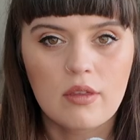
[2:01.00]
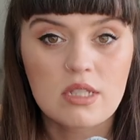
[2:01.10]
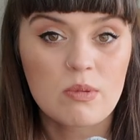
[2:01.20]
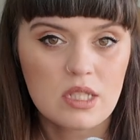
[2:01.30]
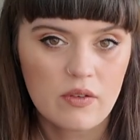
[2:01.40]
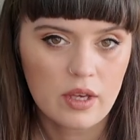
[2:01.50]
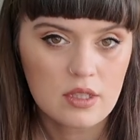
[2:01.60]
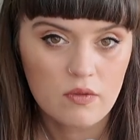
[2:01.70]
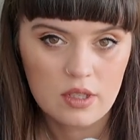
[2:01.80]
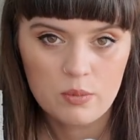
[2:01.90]
the specifics
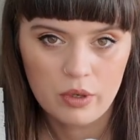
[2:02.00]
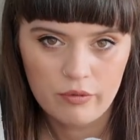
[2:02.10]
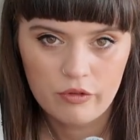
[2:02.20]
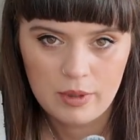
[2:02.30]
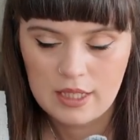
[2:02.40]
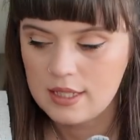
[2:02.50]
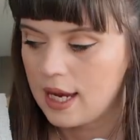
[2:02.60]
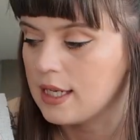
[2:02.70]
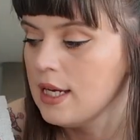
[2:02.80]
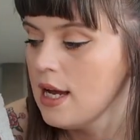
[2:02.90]
of this print for me
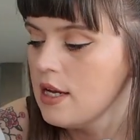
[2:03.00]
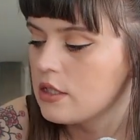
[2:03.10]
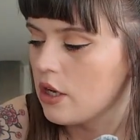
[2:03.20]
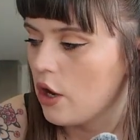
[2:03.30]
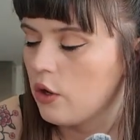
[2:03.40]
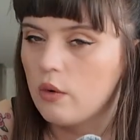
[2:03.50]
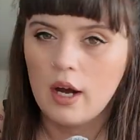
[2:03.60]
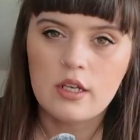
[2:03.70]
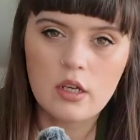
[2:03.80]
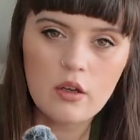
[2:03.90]
today. So
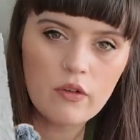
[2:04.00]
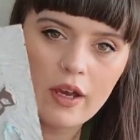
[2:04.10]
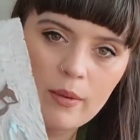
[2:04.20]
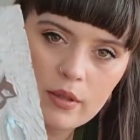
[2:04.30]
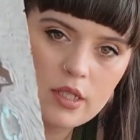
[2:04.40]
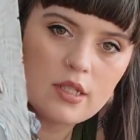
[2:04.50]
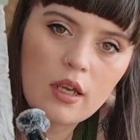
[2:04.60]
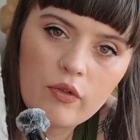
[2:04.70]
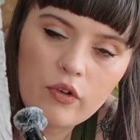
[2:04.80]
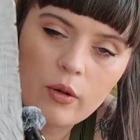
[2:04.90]
I don't know if you're able to
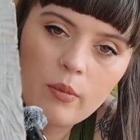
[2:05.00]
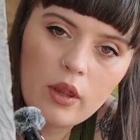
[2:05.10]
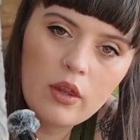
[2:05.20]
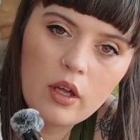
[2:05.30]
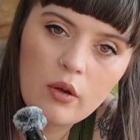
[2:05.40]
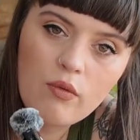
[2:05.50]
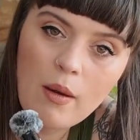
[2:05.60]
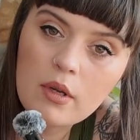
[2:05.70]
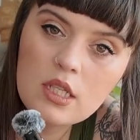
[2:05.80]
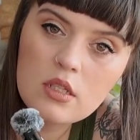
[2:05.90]
see from the
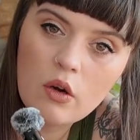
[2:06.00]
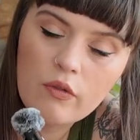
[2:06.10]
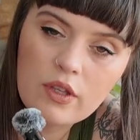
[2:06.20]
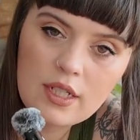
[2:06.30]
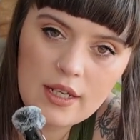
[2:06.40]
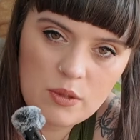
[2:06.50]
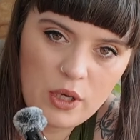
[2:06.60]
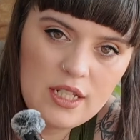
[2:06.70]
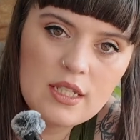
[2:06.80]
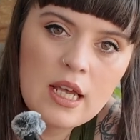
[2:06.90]
remnants of the test
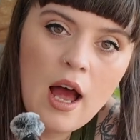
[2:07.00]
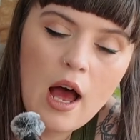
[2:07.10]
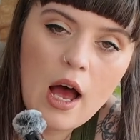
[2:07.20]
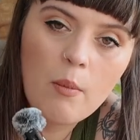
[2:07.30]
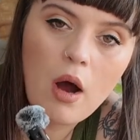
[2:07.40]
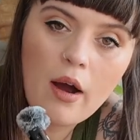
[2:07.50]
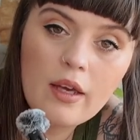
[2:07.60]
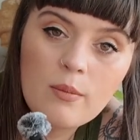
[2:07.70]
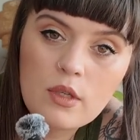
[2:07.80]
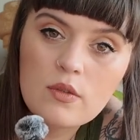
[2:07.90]
prints, I
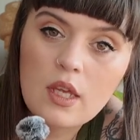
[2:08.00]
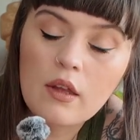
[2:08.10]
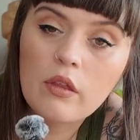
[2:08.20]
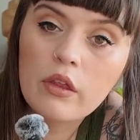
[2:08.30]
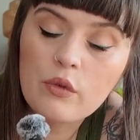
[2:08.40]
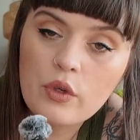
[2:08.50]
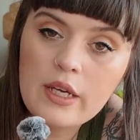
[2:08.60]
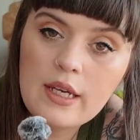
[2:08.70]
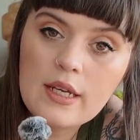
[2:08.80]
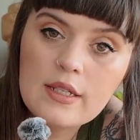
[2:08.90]
am using
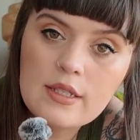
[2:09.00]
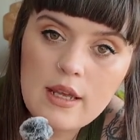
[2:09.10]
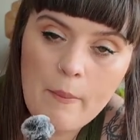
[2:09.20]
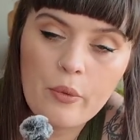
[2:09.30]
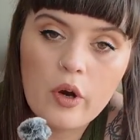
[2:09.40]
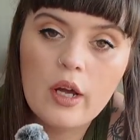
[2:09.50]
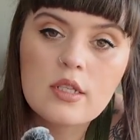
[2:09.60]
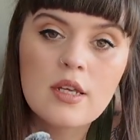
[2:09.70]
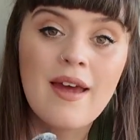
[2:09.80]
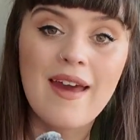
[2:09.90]
3
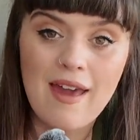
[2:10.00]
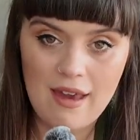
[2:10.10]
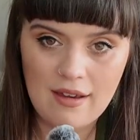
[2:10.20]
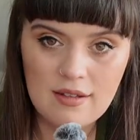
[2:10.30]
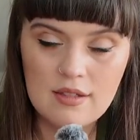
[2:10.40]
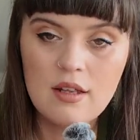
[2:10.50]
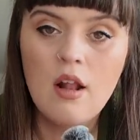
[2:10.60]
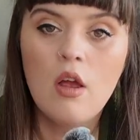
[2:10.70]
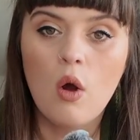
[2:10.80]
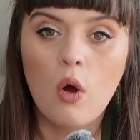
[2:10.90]
separate inks
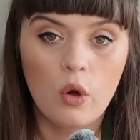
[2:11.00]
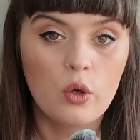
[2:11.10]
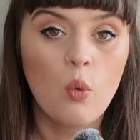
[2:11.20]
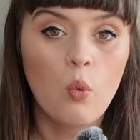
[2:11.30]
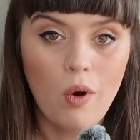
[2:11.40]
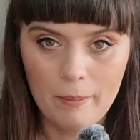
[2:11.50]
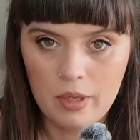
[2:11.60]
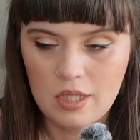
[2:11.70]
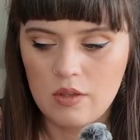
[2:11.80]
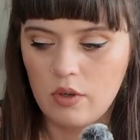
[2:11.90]
on one
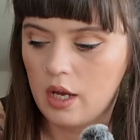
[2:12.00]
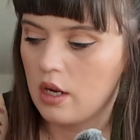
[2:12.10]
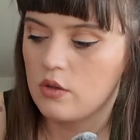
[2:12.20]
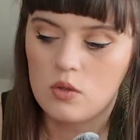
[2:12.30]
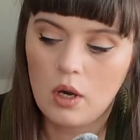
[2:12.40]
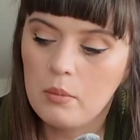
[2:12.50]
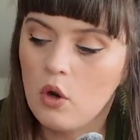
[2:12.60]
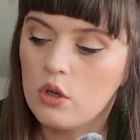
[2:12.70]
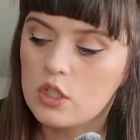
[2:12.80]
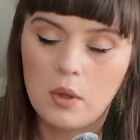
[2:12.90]
piece of lino. So I'm
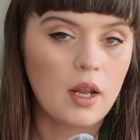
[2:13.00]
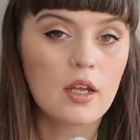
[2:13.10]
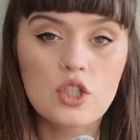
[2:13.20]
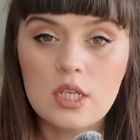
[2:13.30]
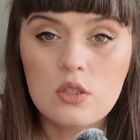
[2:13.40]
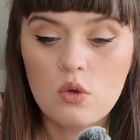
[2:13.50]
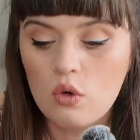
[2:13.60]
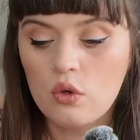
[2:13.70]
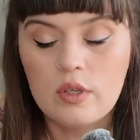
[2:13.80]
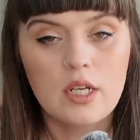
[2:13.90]
not doing like a jigsaw
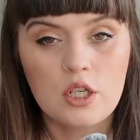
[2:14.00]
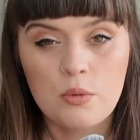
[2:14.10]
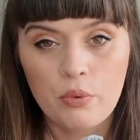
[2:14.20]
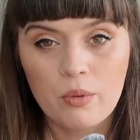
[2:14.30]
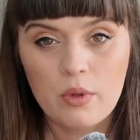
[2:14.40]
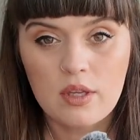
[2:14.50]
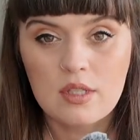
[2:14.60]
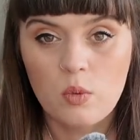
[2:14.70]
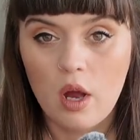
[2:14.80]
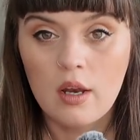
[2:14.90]
or reduction print with
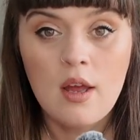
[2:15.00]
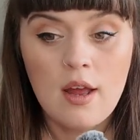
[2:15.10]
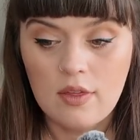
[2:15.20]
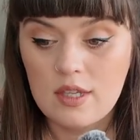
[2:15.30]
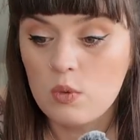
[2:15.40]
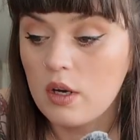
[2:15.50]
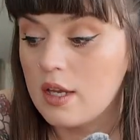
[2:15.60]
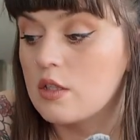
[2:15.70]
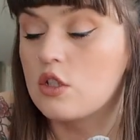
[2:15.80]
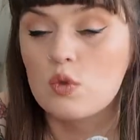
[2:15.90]
this one. This one
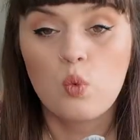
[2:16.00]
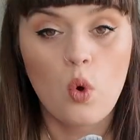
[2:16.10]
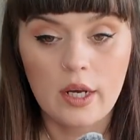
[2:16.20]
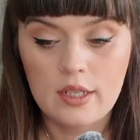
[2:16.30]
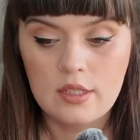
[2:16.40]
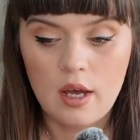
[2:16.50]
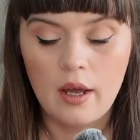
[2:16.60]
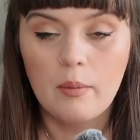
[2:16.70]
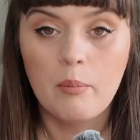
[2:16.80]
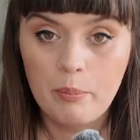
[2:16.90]
is just one and
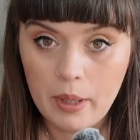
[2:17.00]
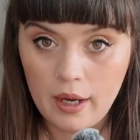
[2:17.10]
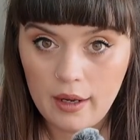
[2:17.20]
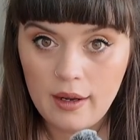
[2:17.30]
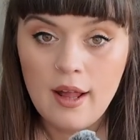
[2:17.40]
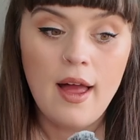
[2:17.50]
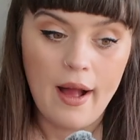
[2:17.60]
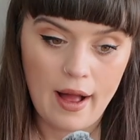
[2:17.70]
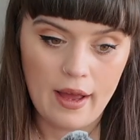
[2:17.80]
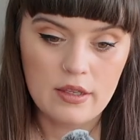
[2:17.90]
done, but
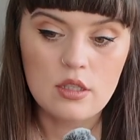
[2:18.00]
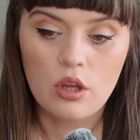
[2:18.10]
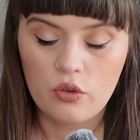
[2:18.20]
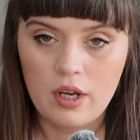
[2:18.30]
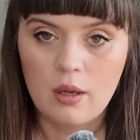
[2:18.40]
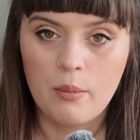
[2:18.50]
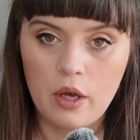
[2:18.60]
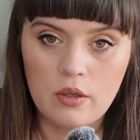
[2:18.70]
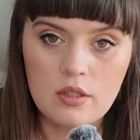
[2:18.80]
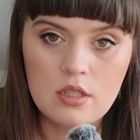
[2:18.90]
has 3
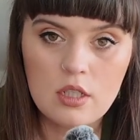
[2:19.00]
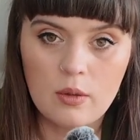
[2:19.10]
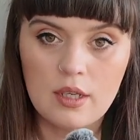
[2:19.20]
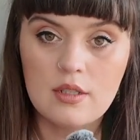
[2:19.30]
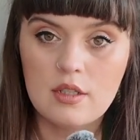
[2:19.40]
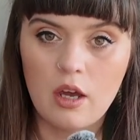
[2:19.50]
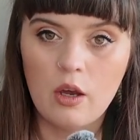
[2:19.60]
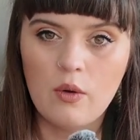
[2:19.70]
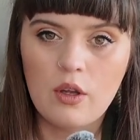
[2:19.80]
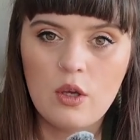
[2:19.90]
components to it.
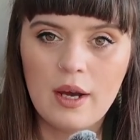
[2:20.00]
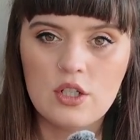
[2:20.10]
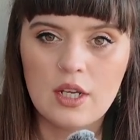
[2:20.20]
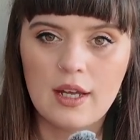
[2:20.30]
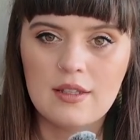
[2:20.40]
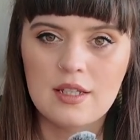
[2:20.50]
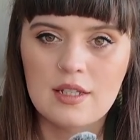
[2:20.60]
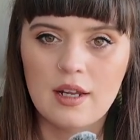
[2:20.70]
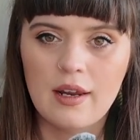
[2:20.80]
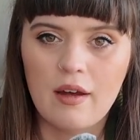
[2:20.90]
So you actually can't see
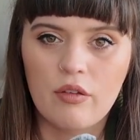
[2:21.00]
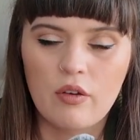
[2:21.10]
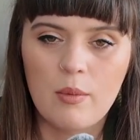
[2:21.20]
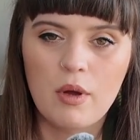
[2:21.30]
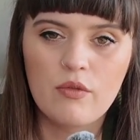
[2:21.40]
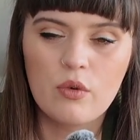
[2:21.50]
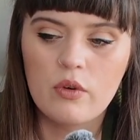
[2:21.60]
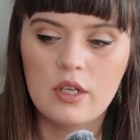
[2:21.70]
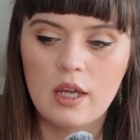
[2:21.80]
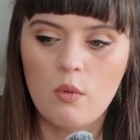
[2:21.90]
slightly out of frame. I've
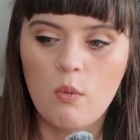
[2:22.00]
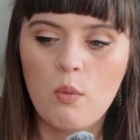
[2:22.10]
already